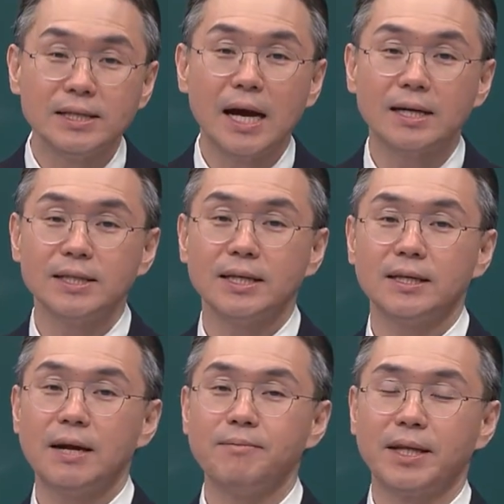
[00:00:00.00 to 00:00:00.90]

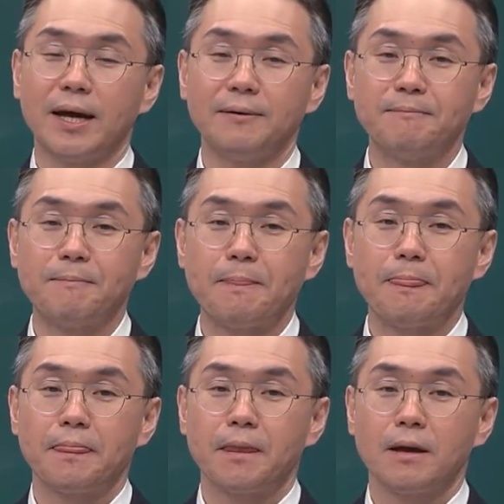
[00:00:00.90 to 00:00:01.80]
material and
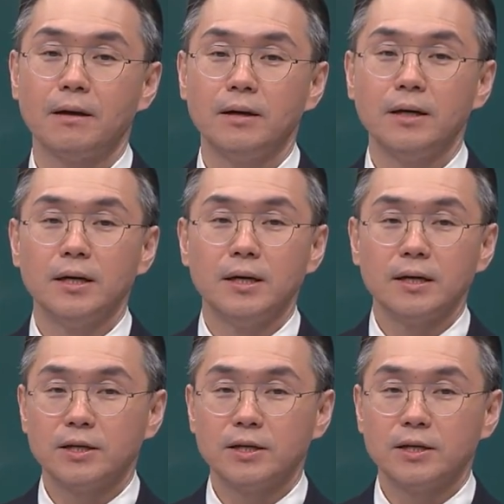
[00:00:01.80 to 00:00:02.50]
take impression.